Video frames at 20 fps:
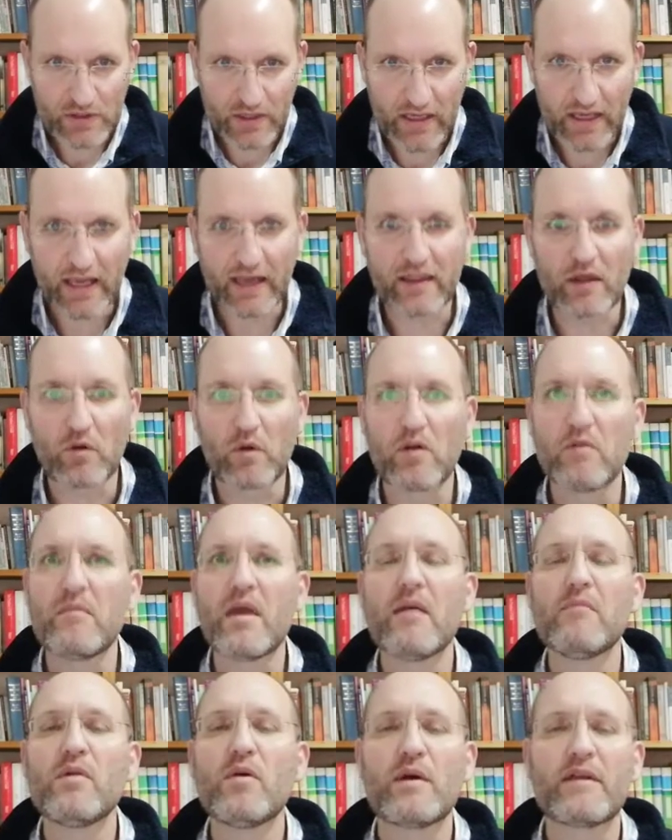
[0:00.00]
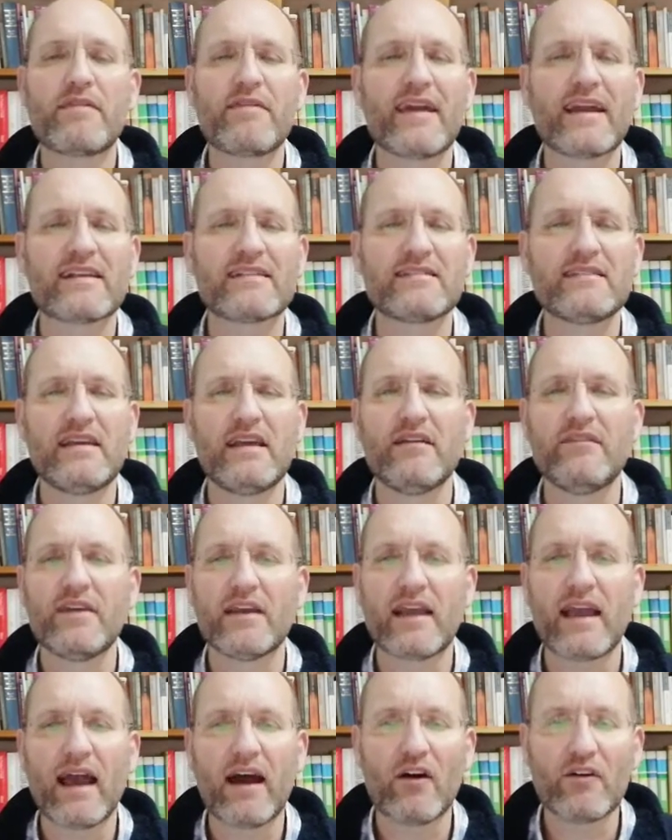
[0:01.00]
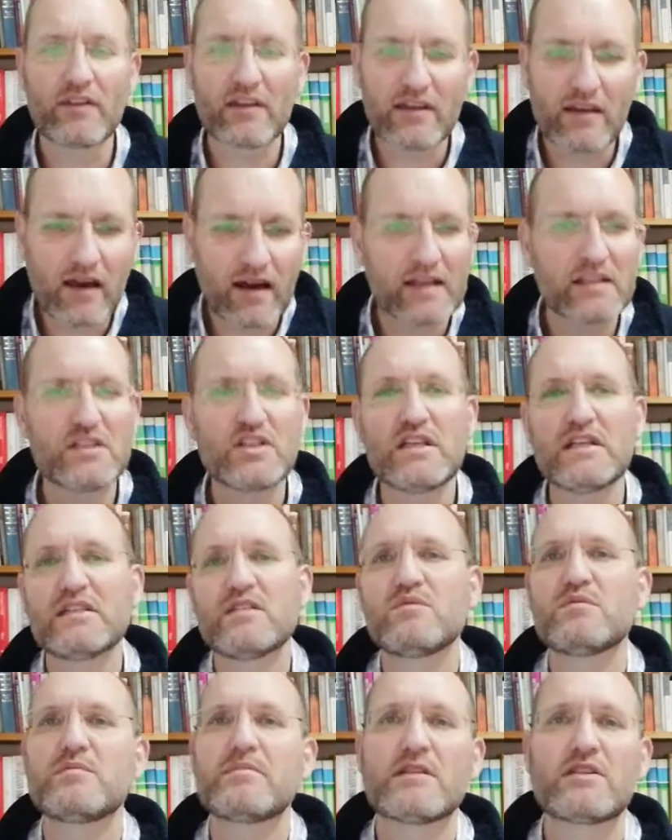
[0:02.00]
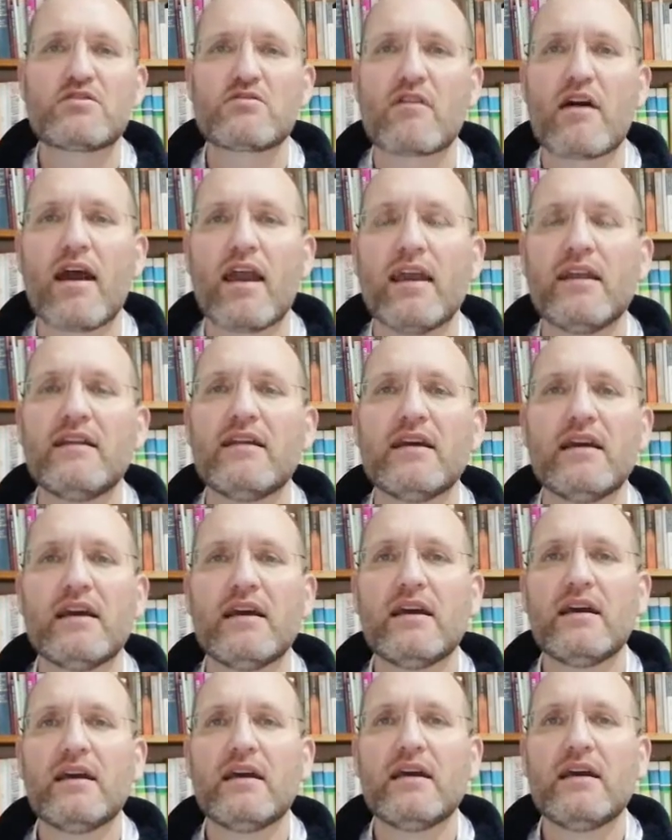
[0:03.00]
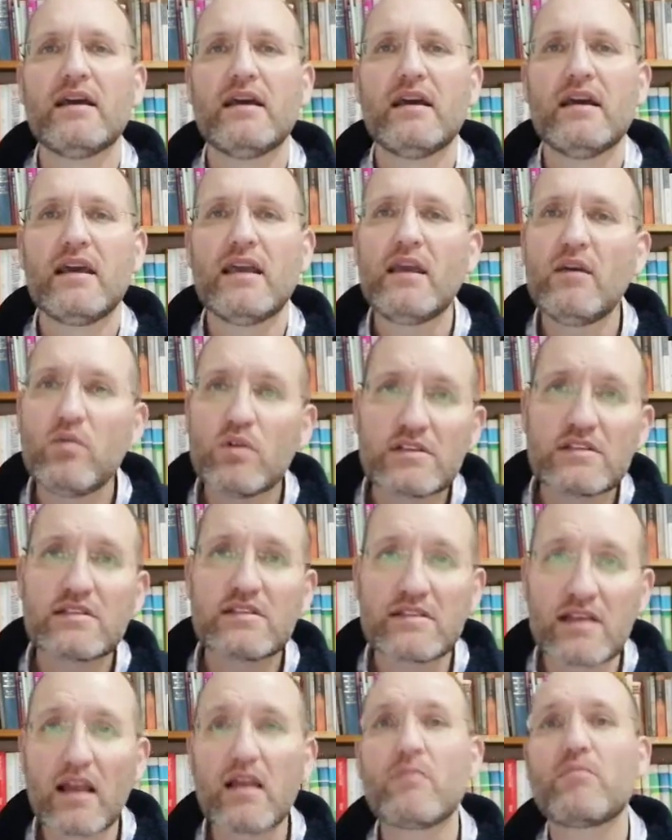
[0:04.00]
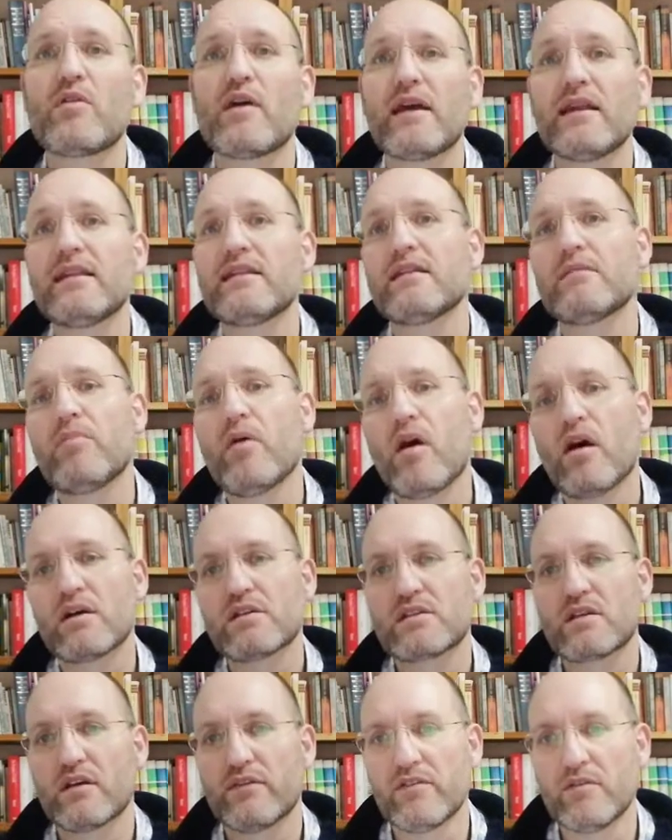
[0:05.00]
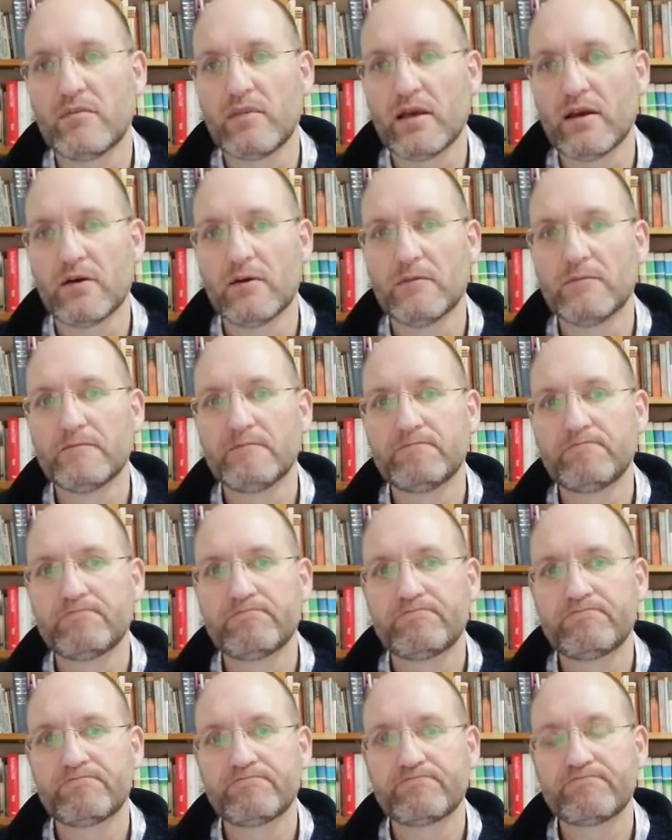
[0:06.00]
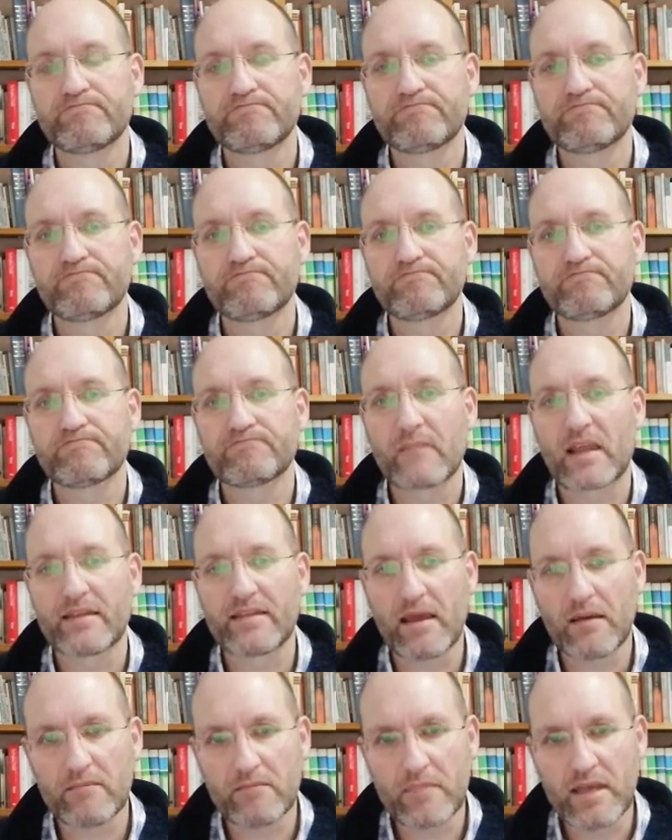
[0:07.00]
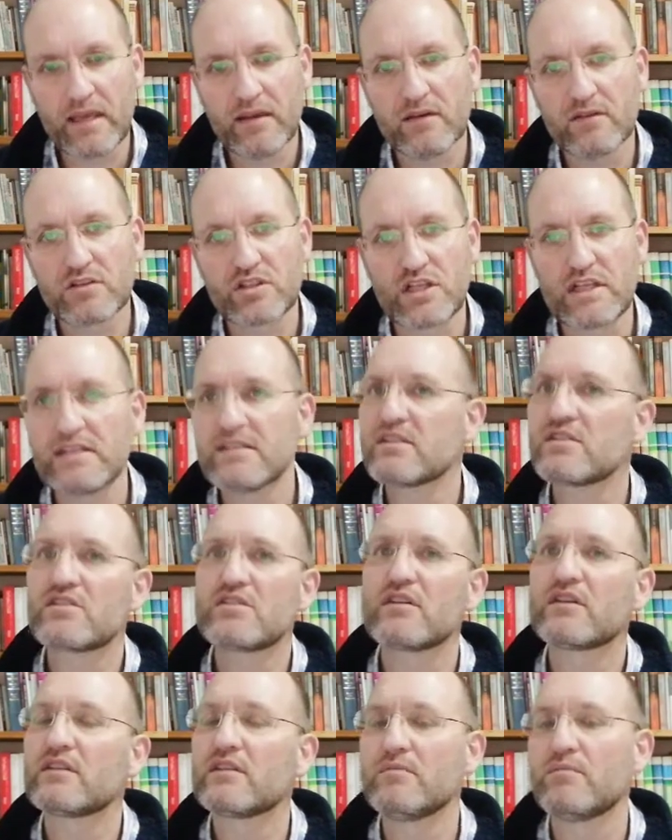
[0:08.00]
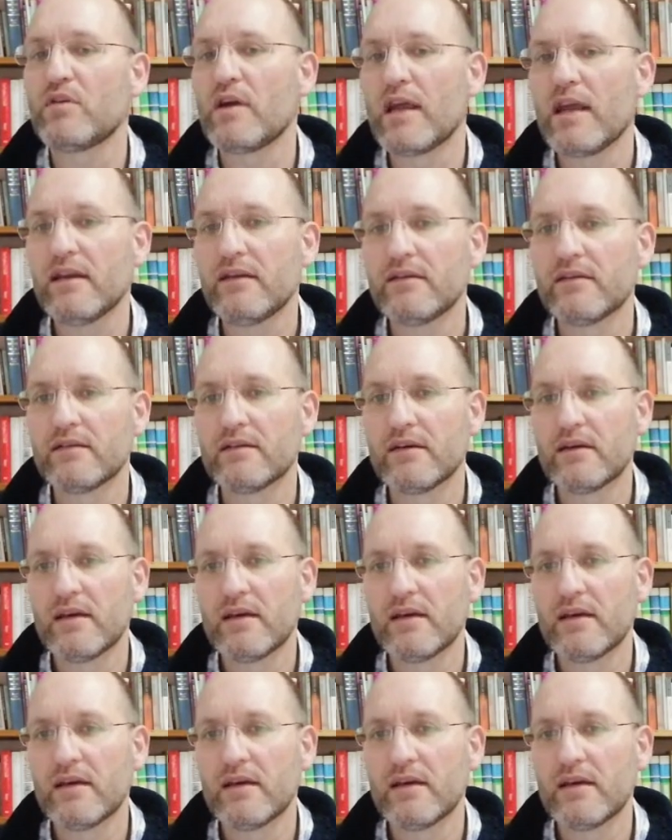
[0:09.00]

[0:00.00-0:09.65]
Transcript: together. Remember with thanksgiving how on the night Jesus was betrayed, he was celebrating the Passover meal. At that meal, Jesus took the bread